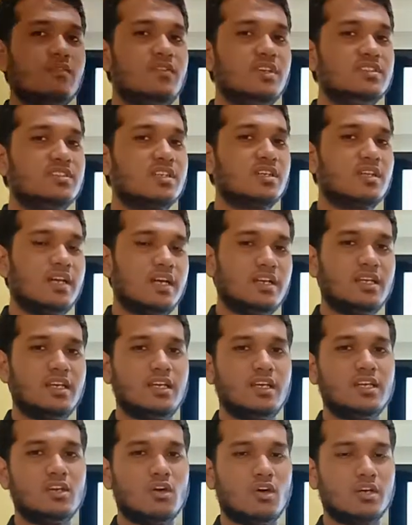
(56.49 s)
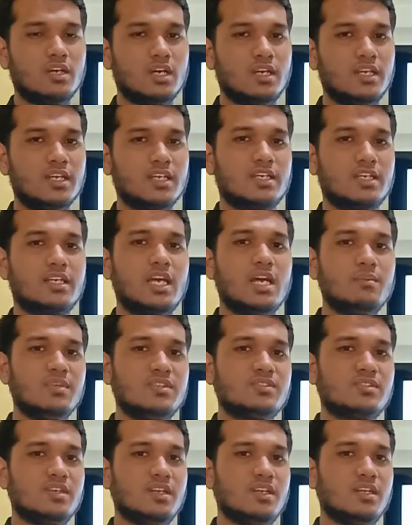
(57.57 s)
Physical and Inorganic
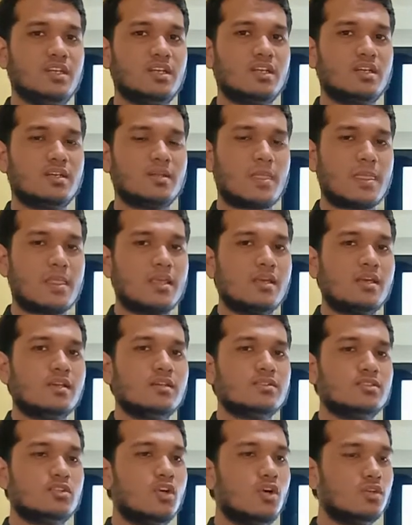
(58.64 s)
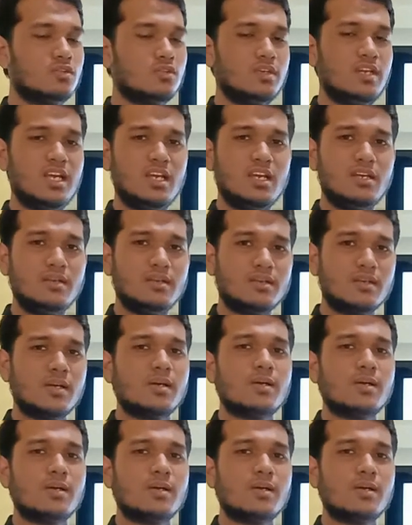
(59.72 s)
Chemistry. So today,